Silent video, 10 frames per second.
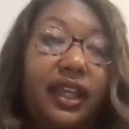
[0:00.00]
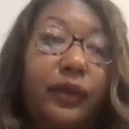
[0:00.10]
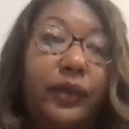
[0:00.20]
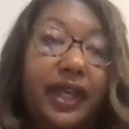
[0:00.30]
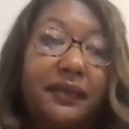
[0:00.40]
a
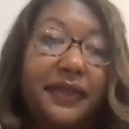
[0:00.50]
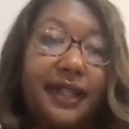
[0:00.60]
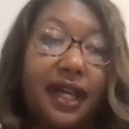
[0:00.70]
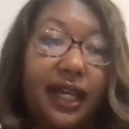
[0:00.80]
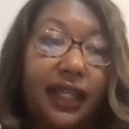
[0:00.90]

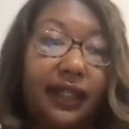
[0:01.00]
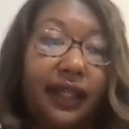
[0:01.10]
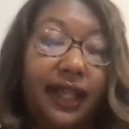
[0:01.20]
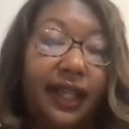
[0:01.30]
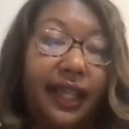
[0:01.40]
website
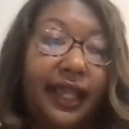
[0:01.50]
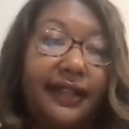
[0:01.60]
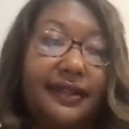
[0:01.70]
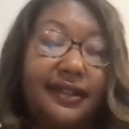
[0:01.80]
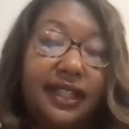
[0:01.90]

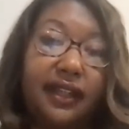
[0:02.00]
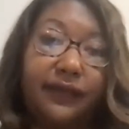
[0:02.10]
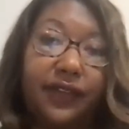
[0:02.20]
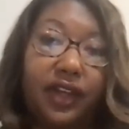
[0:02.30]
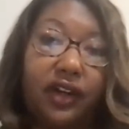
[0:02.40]
and see
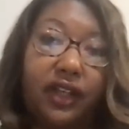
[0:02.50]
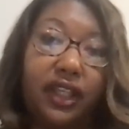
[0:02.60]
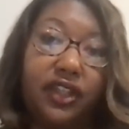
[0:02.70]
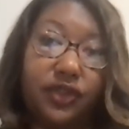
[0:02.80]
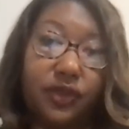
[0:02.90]
if there are
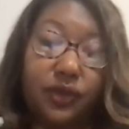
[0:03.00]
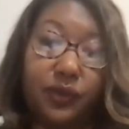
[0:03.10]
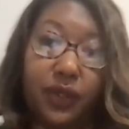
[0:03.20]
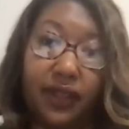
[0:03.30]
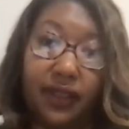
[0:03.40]
issues
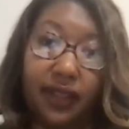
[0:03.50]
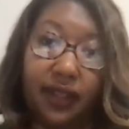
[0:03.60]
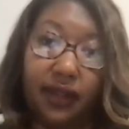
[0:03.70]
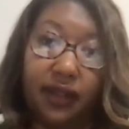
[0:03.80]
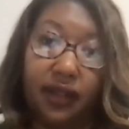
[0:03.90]
with it.